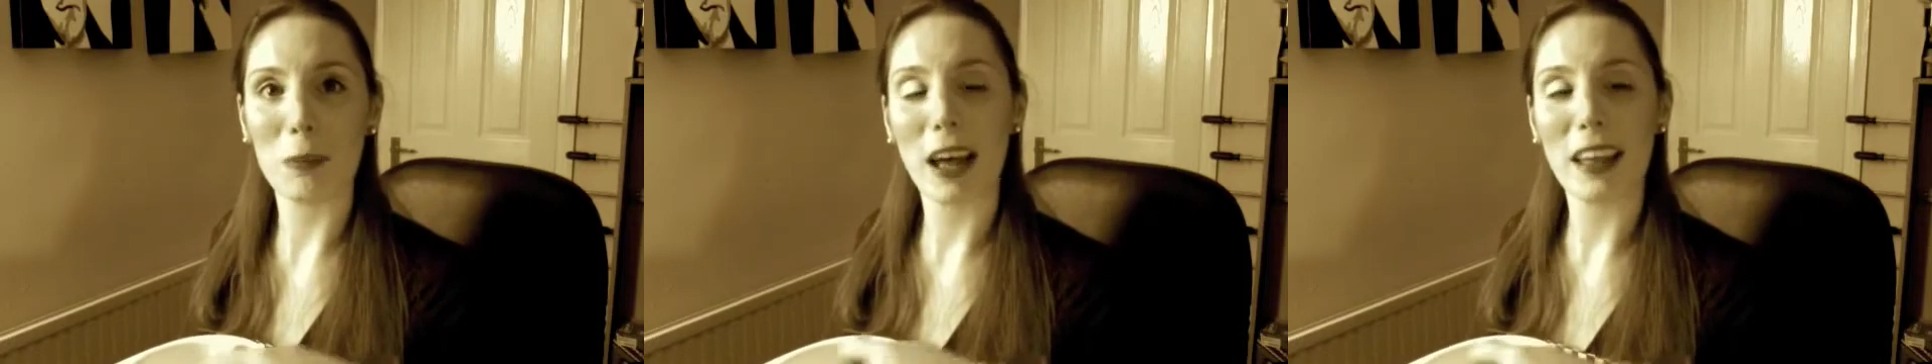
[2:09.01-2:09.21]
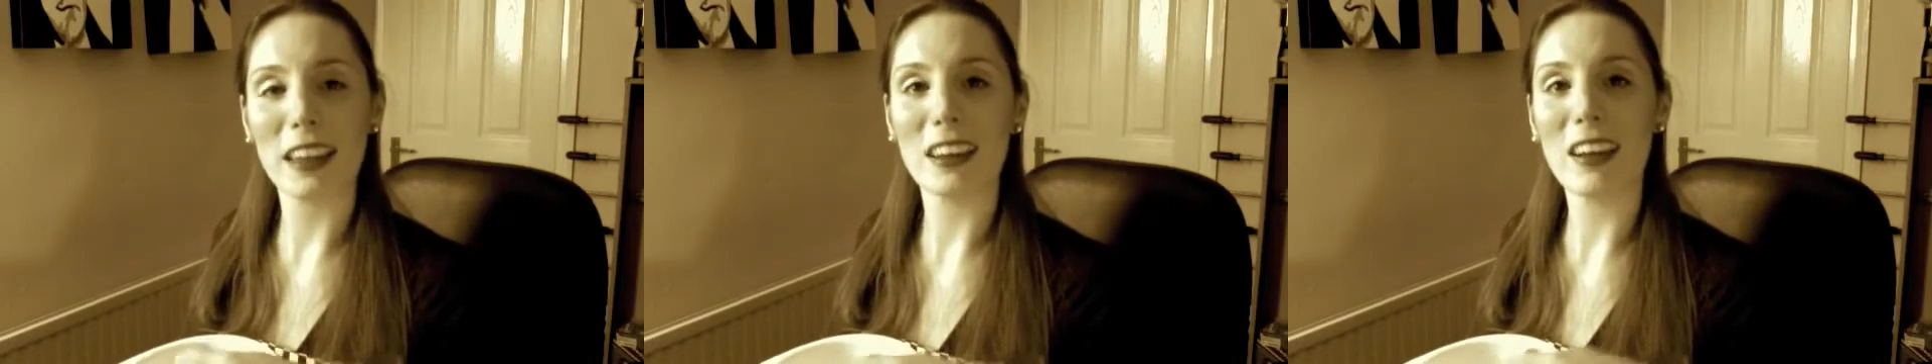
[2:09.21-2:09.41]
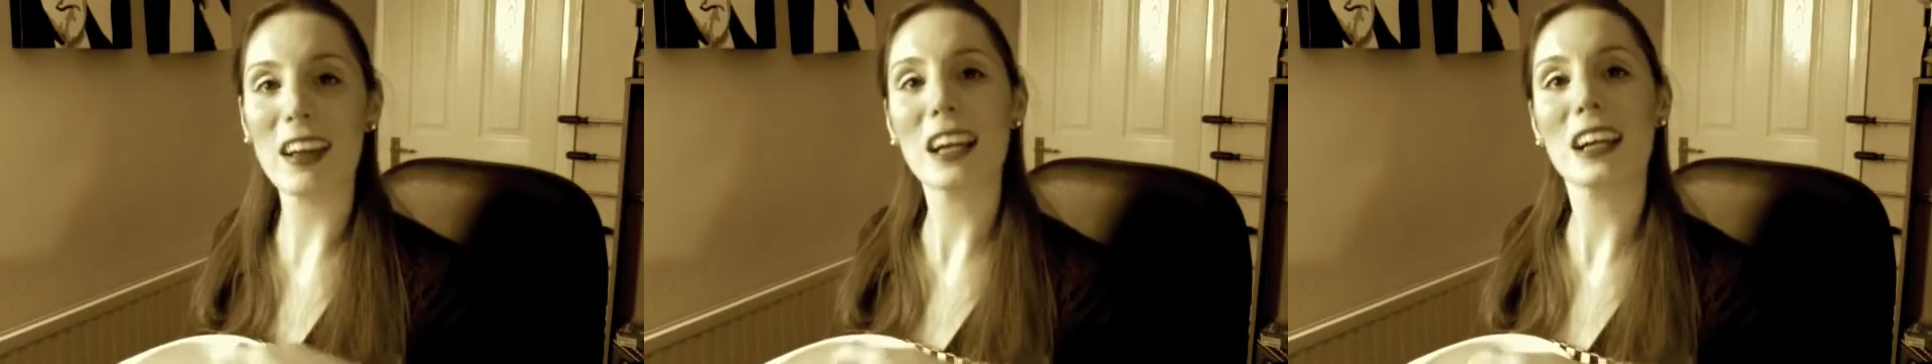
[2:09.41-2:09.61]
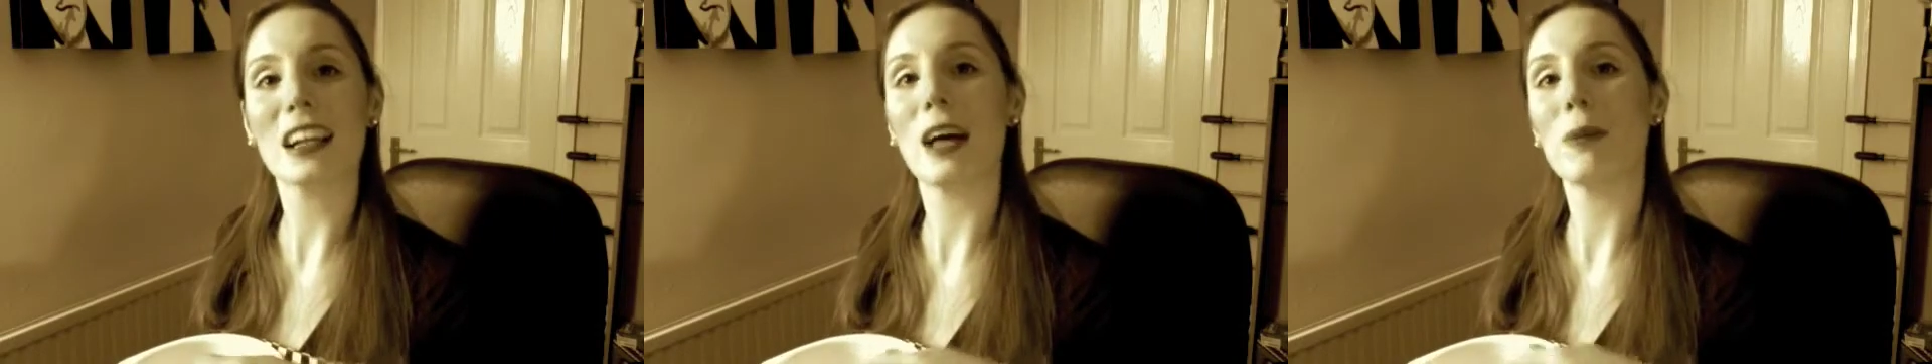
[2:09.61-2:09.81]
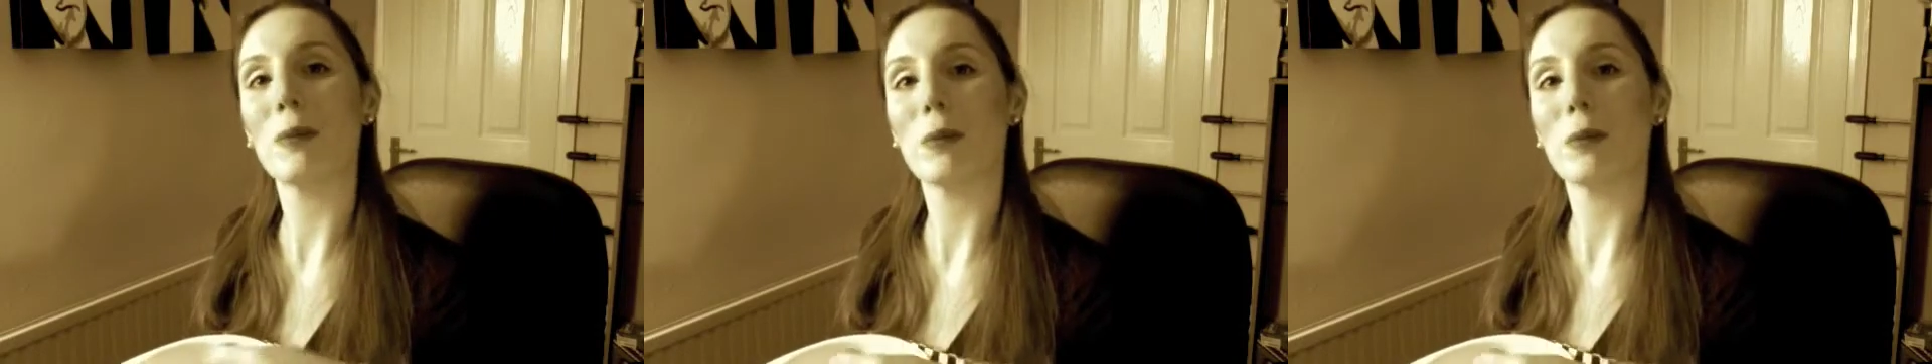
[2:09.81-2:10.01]
and the
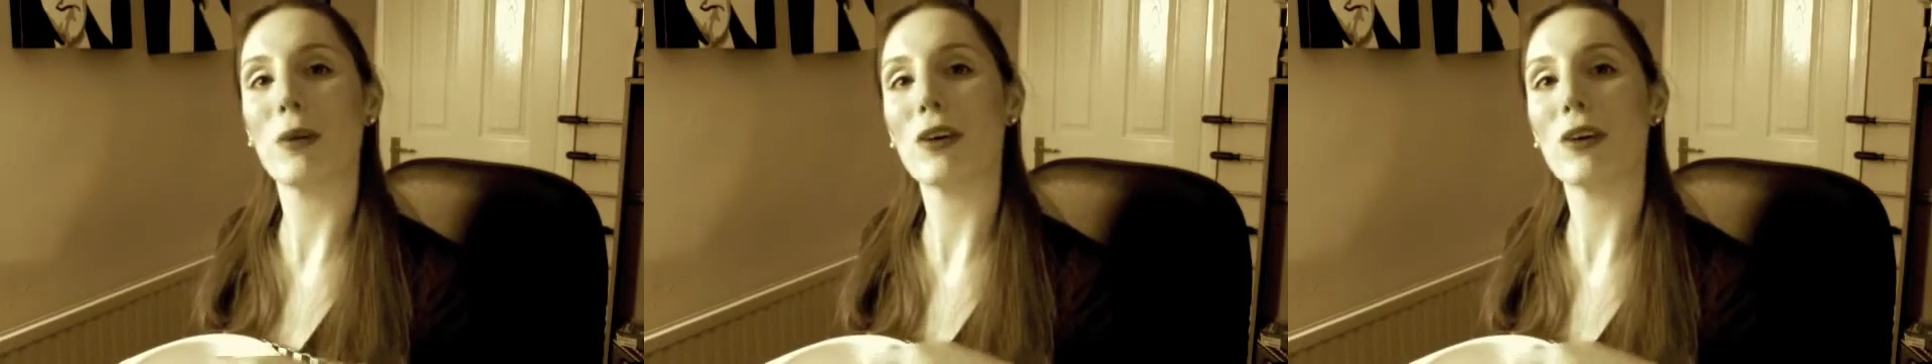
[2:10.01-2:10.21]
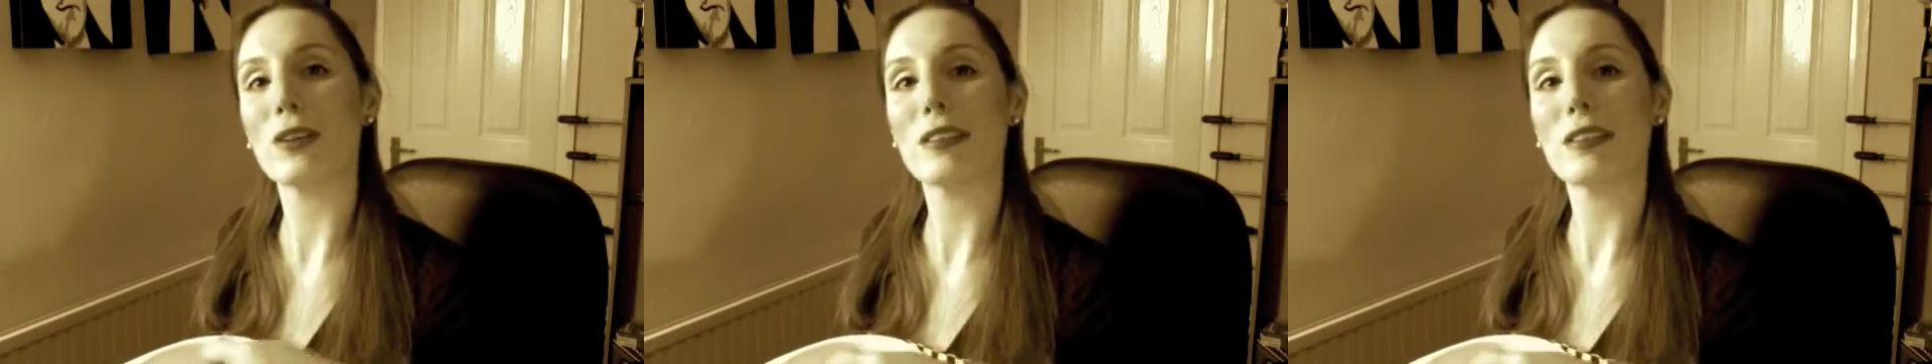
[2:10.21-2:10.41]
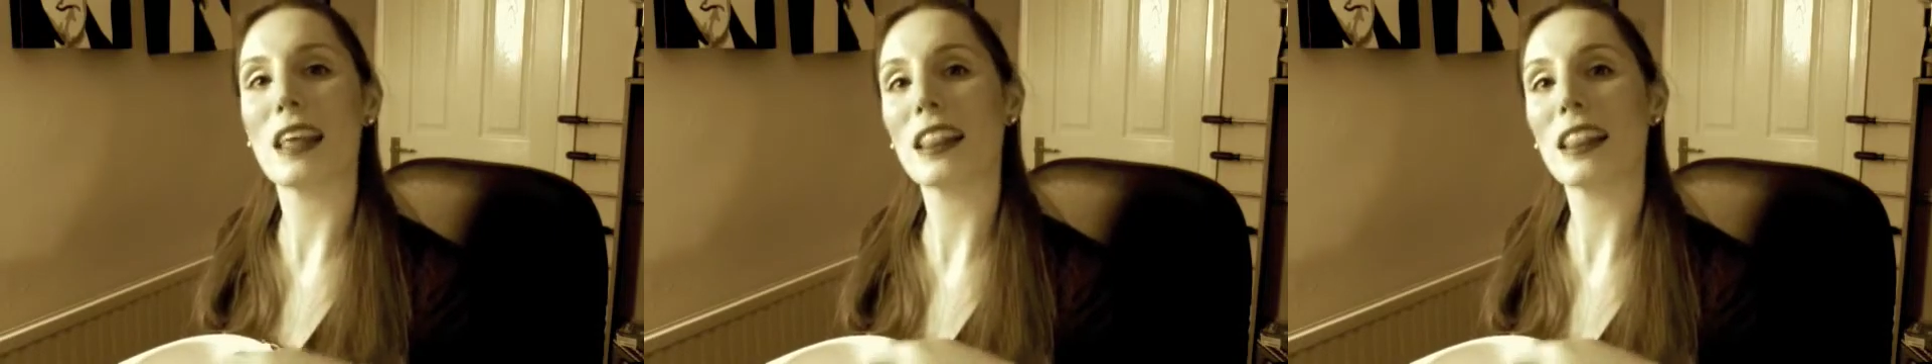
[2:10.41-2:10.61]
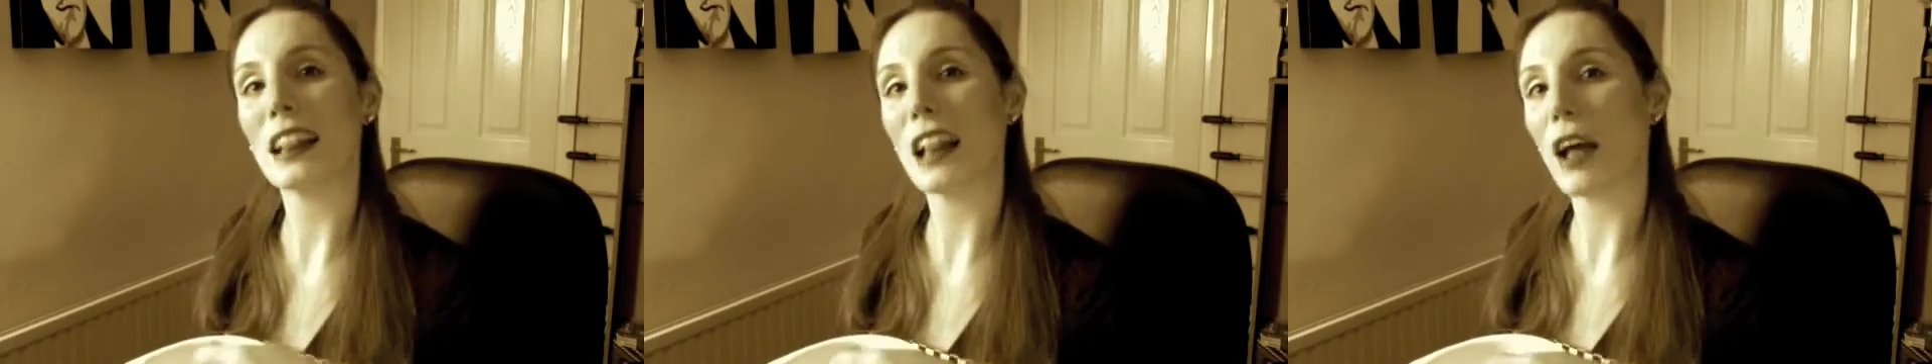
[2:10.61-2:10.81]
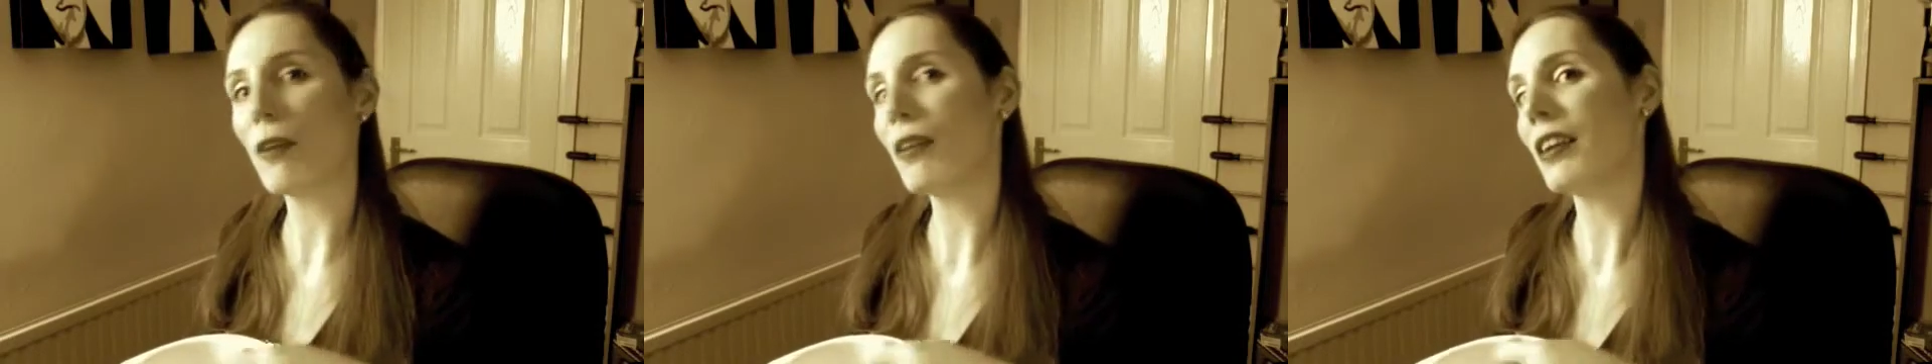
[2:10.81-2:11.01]
nightclub was
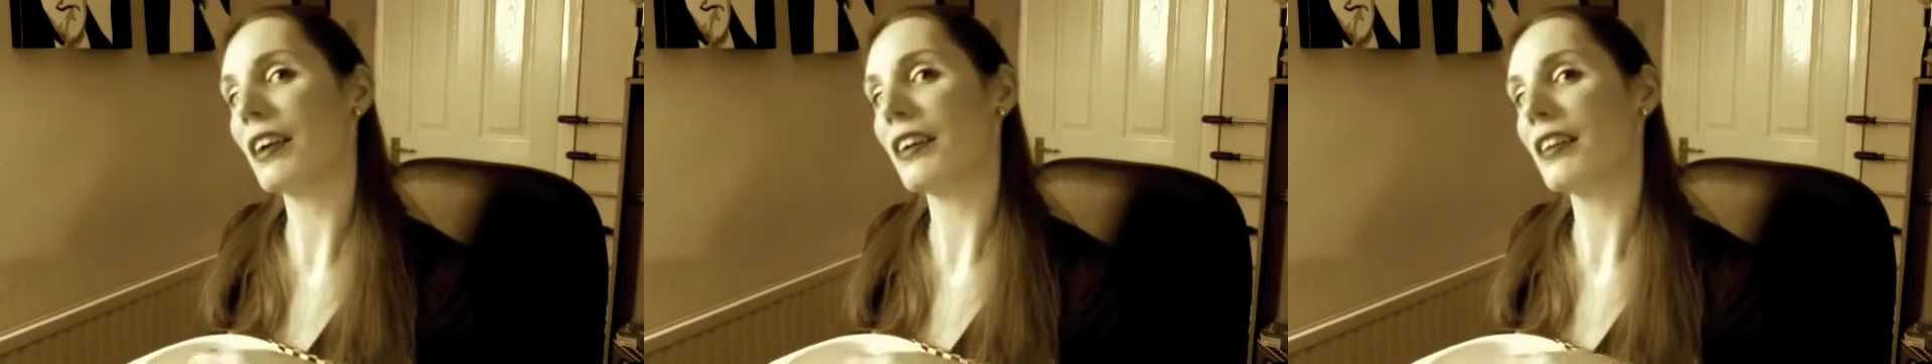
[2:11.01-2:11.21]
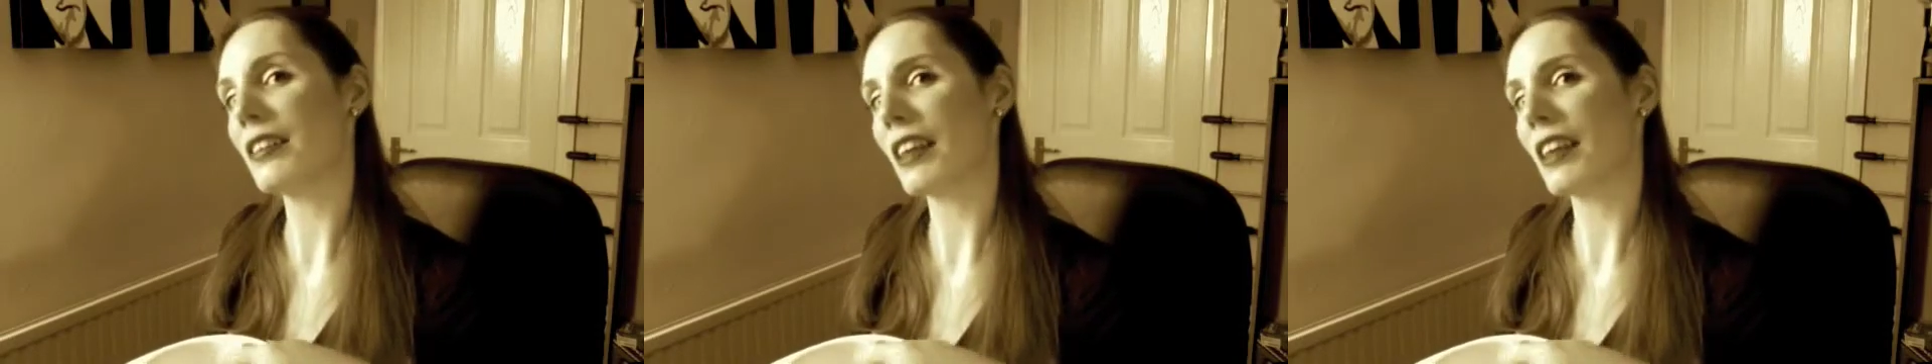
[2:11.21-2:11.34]
Lola's,